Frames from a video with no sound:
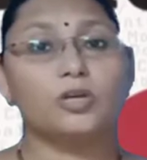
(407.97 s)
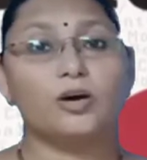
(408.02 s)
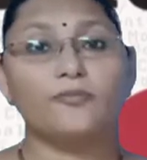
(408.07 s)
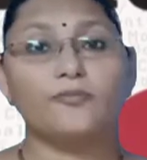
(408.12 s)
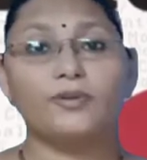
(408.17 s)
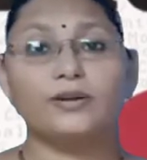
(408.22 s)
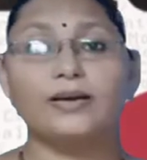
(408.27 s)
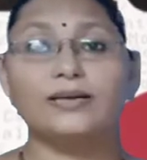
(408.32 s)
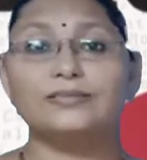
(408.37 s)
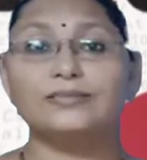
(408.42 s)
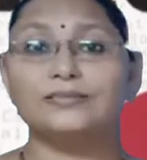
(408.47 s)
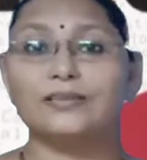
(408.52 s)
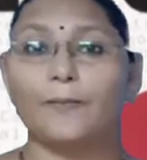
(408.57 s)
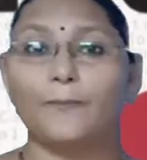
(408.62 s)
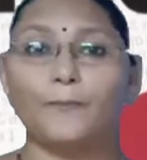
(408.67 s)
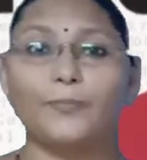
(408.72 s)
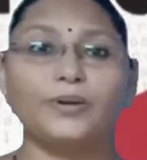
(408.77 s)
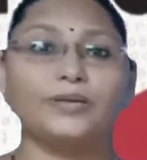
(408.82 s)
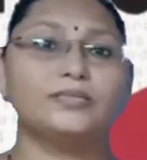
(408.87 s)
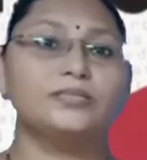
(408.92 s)
Africa
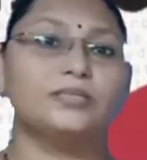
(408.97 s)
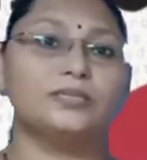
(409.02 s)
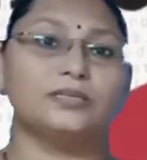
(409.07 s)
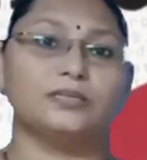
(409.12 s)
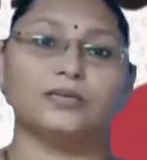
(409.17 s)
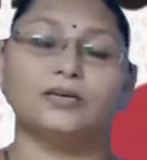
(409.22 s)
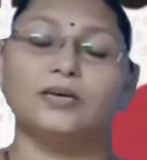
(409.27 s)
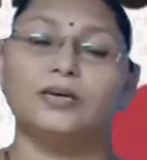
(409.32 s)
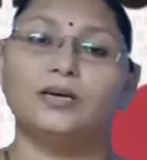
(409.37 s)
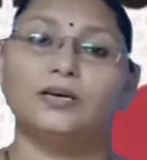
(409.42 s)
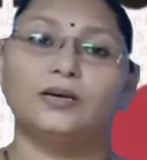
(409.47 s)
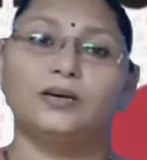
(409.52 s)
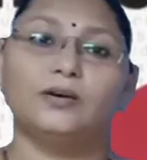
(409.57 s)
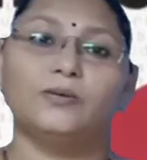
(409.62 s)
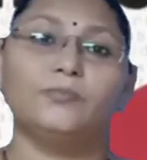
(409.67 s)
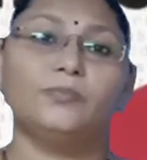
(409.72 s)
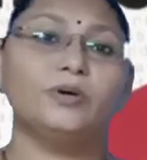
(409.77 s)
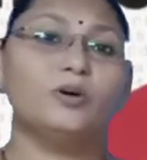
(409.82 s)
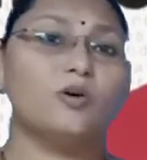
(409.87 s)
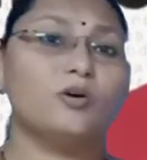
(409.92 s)
suppressed
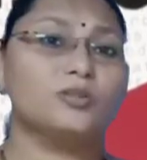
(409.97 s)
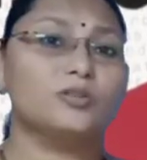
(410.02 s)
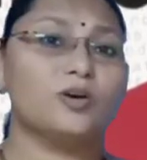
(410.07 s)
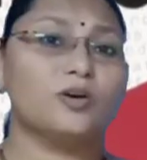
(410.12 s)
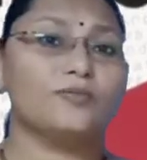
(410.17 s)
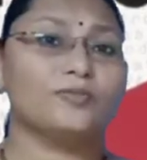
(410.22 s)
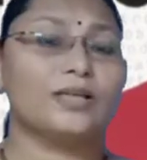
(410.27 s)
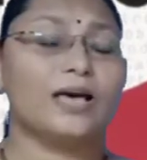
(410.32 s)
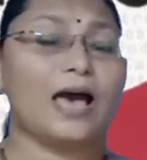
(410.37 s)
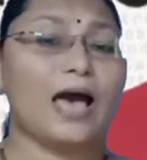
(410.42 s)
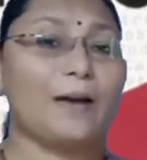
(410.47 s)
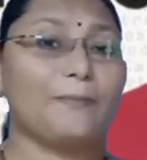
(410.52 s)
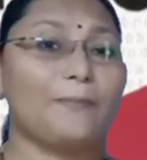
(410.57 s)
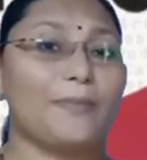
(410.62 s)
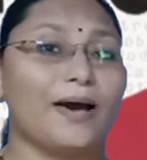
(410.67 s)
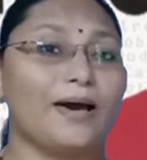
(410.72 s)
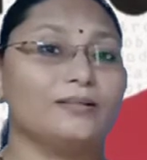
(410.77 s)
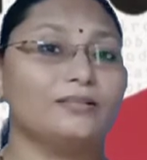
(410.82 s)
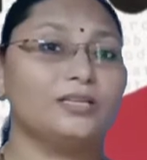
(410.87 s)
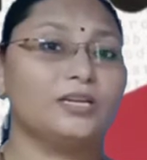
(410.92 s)
because of the
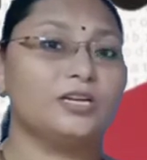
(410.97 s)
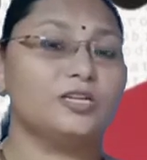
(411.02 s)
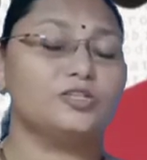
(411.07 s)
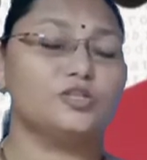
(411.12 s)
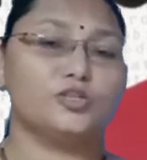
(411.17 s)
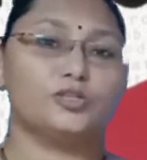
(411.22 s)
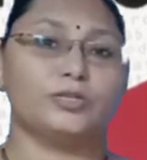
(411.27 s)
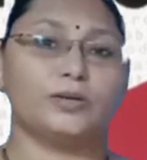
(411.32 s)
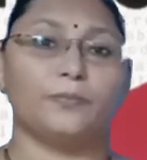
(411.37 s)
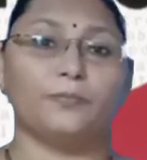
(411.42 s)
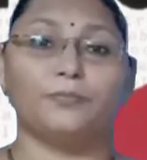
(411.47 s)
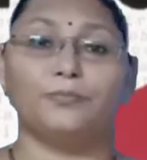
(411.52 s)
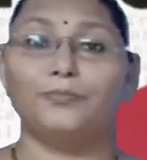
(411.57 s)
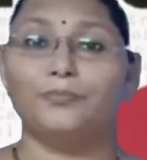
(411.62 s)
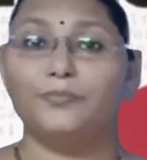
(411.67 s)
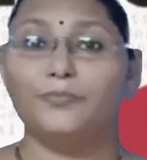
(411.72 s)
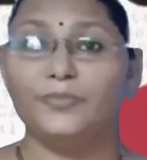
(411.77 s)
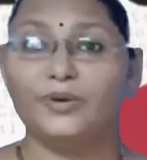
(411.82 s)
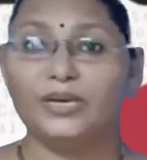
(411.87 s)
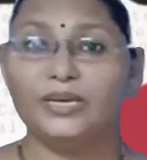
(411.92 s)
apartheid system,
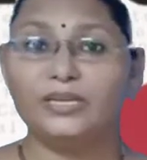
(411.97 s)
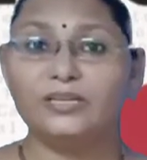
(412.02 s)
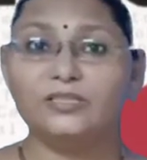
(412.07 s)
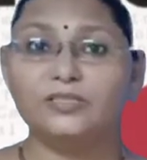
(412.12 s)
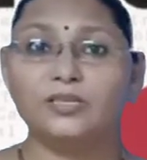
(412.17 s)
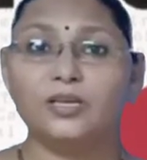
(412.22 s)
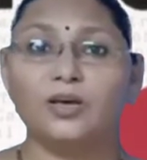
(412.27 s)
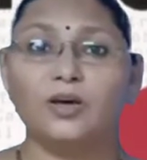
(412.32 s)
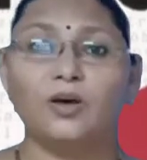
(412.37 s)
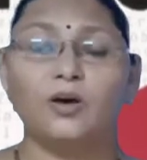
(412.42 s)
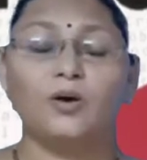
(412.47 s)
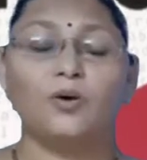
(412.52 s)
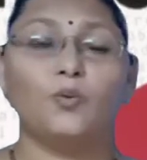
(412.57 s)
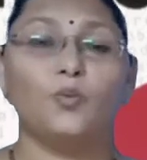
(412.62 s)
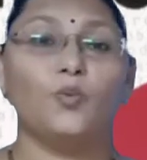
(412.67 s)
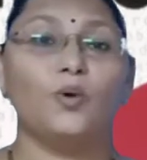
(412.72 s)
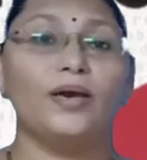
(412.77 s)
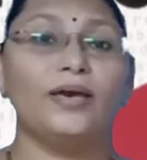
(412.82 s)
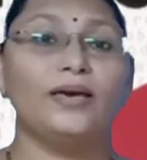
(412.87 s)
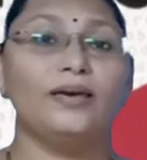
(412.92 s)
means
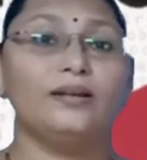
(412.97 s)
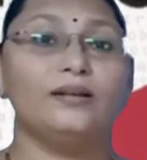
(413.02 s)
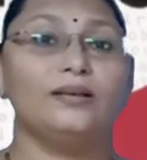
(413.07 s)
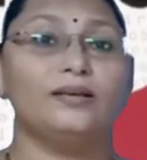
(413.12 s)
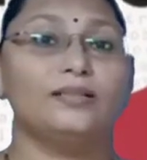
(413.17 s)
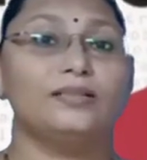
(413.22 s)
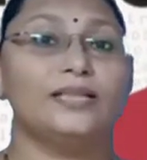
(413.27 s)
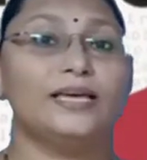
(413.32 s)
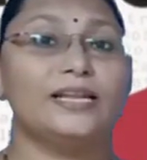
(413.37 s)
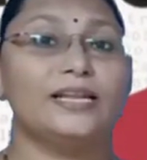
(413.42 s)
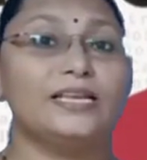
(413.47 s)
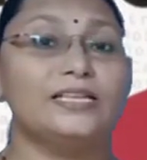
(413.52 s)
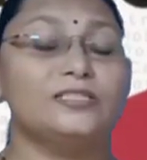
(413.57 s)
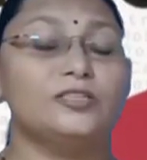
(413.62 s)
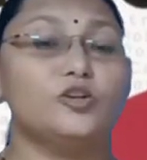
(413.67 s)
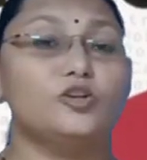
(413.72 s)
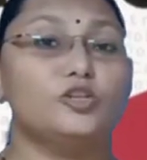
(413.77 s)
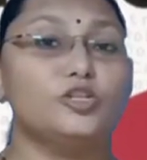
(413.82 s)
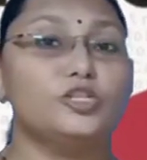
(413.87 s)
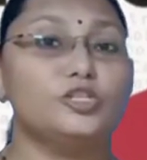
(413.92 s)
where there is
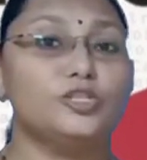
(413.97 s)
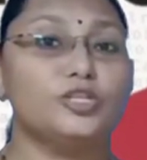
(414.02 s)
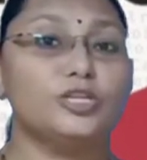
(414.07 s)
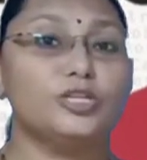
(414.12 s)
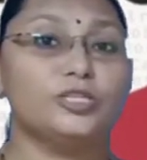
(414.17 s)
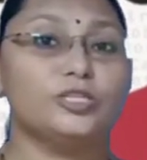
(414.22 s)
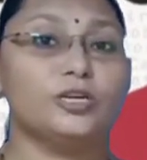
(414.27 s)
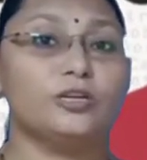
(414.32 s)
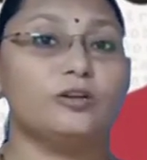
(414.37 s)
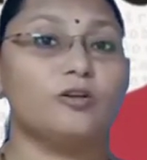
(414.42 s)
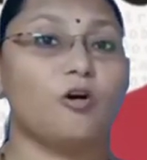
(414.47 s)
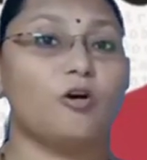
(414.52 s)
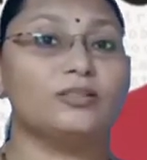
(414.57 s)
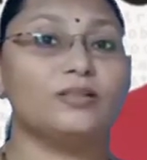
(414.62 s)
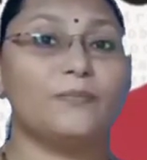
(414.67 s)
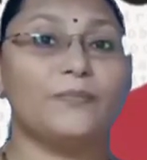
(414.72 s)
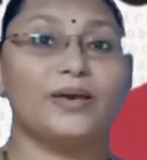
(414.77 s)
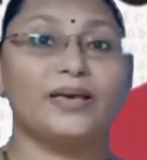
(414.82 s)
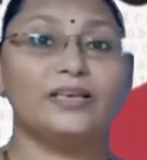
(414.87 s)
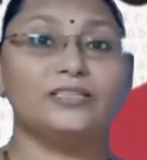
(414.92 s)
a distinction on
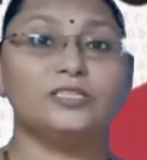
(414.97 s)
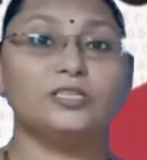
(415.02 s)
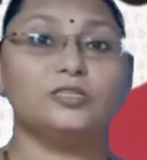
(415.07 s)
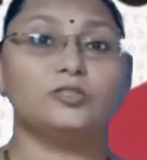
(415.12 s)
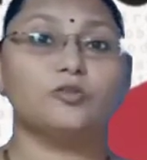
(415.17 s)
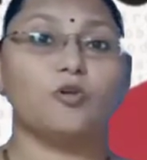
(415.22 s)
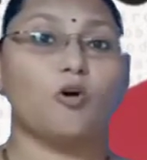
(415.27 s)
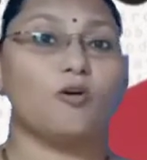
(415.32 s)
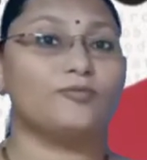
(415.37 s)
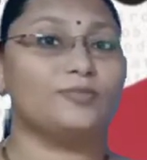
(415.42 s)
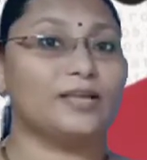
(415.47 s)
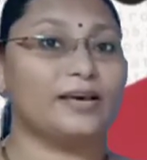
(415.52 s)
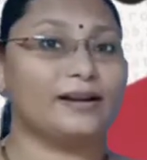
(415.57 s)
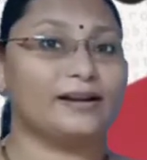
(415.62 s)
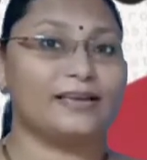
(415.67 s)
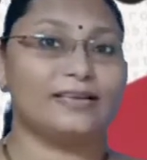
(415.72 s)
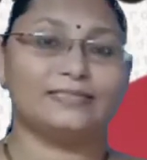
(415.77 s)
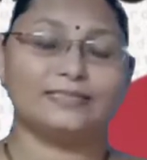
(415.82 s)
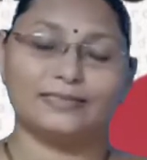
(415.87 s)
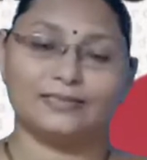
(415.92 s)
the basis of the
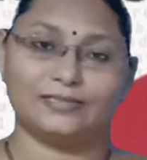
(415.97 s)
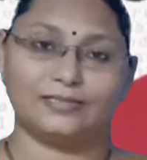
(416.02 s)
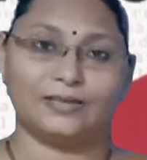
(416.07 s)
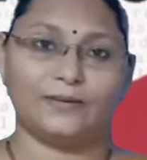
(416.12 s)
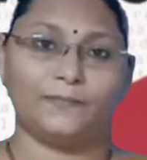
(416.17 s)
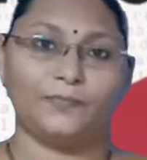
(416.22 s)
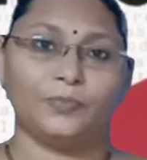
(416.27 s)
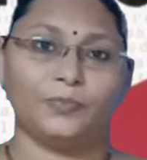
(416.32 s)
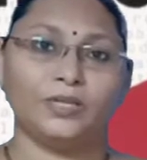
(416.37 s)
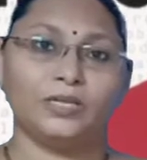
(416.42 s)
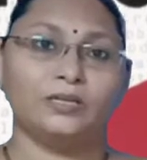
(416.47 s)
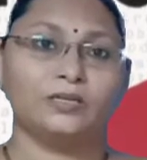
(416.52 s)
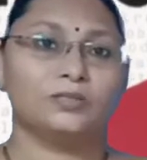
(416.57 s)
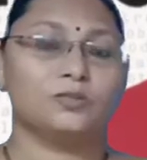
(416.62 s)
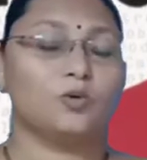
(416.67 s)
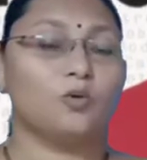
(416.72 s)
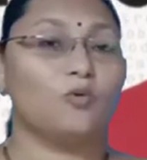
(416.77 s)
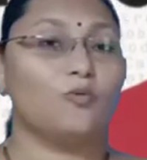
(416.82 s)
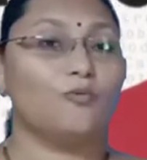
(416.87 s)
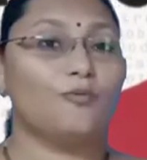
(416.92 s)
races.
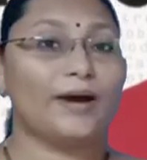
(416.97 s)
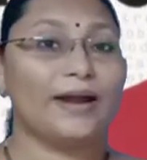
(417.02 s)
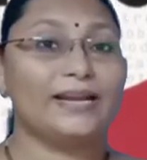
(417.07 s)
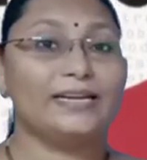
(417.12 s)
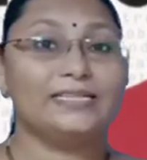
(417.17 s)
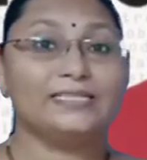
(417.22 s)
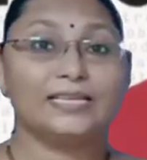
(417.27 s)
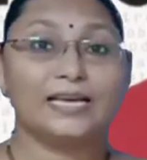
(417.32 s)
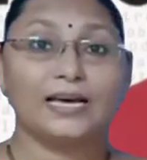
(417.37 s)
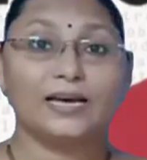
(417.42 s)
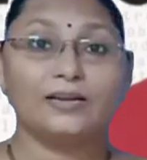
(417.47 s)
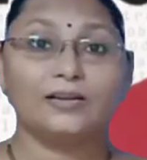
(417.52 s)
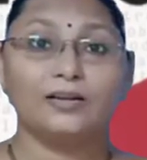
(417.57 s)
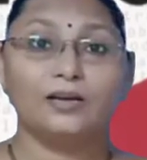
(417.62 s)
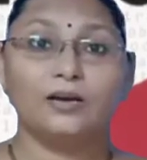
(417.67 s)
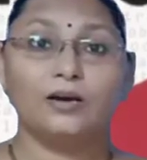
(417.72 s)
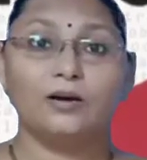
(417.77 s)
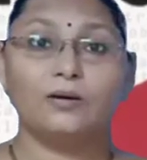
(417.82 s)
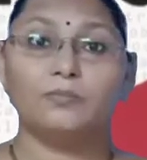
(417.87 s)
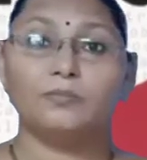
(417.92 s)
So whites are
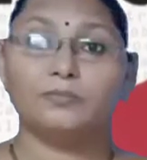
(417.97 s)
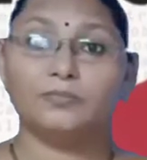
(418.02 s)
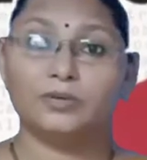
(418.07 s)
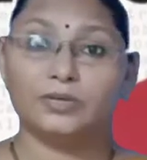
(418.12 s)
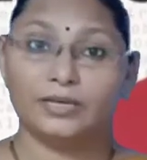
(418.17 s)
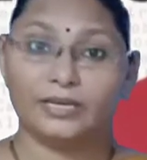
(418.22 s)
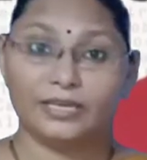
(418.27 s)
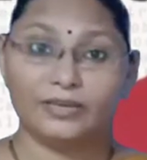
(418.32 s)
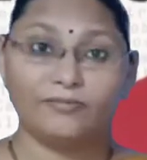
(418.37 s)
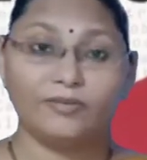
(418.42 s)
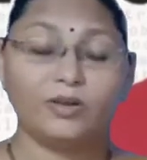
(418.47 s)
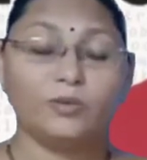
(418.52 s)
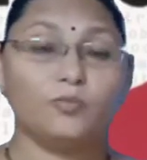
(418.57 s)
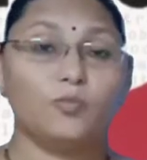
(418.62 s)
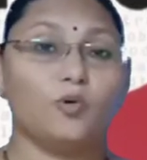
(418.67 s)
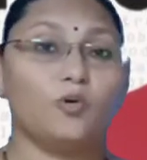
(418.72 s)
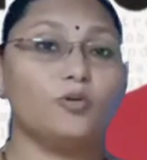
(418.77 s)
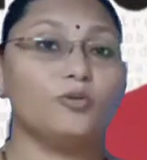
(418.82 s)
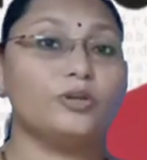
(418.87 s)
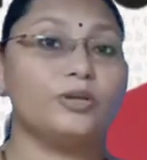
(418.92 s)
given
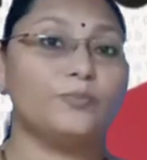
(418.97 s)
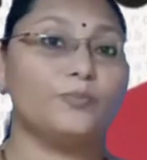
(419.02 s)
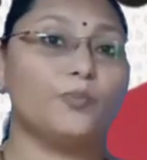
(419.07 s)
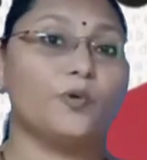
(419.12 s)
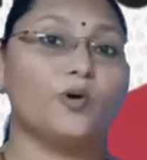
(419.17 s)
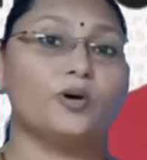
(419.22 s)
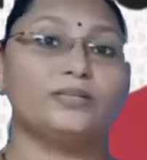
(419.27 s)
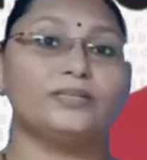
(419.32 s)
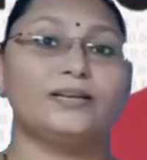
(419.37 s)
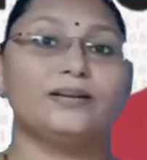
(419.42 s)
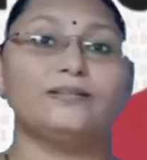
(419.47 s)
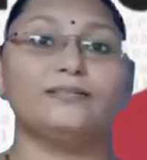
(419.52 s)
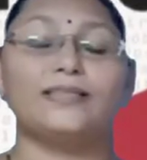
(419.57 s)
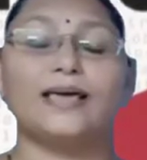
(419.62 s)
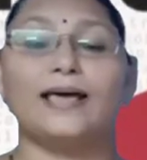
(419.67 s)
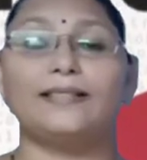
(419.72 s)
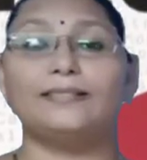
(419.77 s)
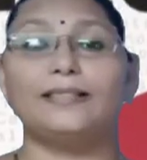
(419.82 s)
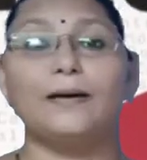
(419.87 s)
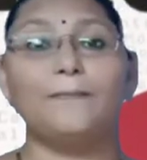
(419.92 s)
more important
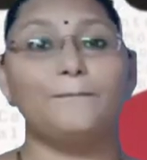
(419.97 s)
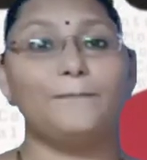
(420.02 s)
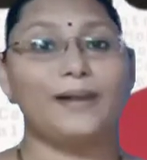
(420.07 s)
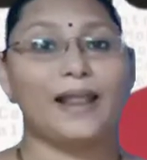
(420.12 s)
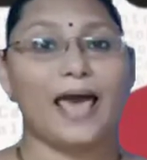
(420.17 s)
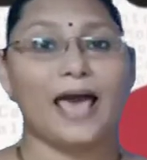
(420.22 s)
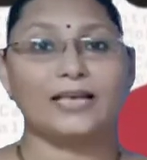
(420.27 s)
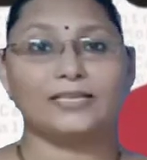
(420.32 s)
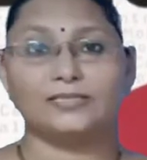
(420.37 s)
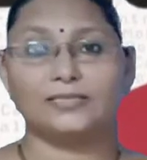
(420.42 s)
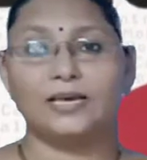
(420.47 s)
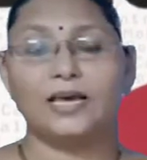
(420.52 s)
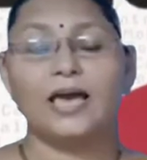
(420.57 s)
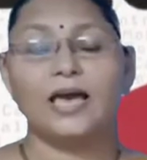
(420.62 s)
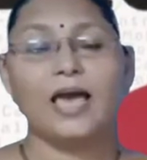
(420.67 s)
than the blacks.